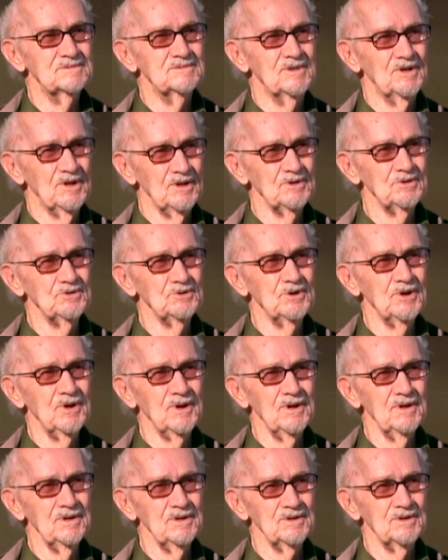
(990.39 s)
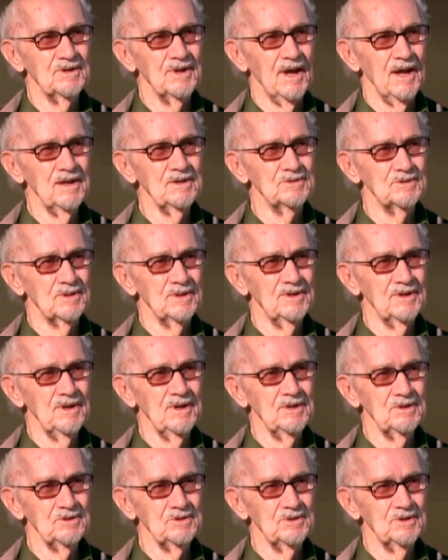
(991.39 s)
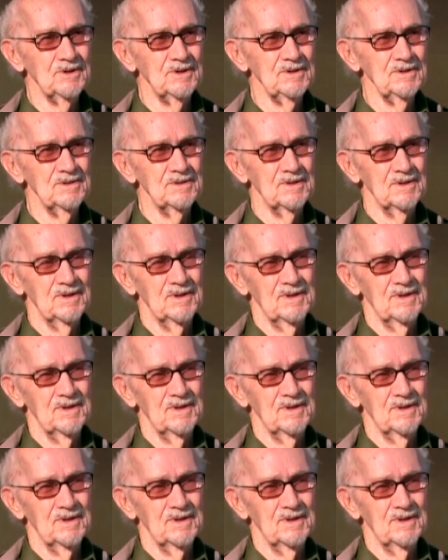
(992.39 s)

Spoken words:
discharged, actually discharged.